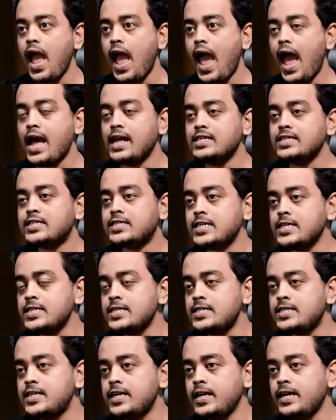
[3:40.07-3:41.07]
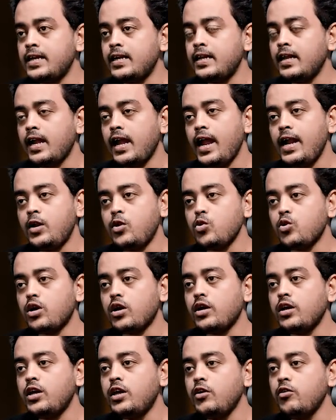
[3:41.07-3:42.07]
And since then, it took
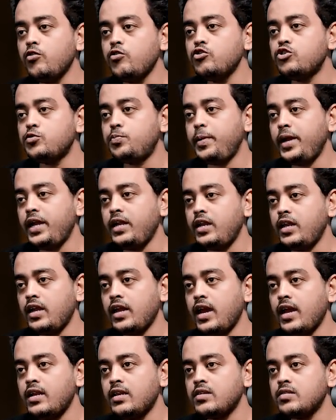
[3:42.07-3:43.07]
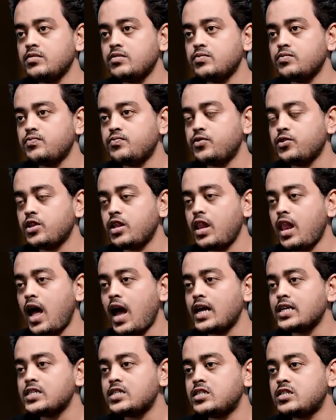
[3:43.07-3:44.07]
a huge beating. And for the
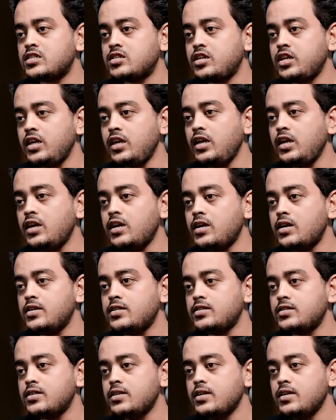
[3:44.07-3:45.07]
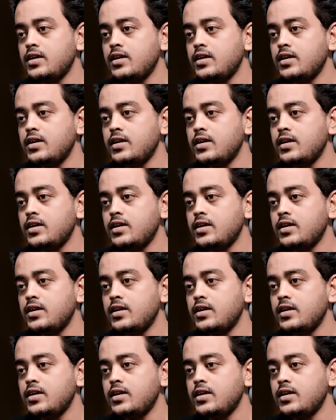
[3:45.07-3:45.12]
last 3 years,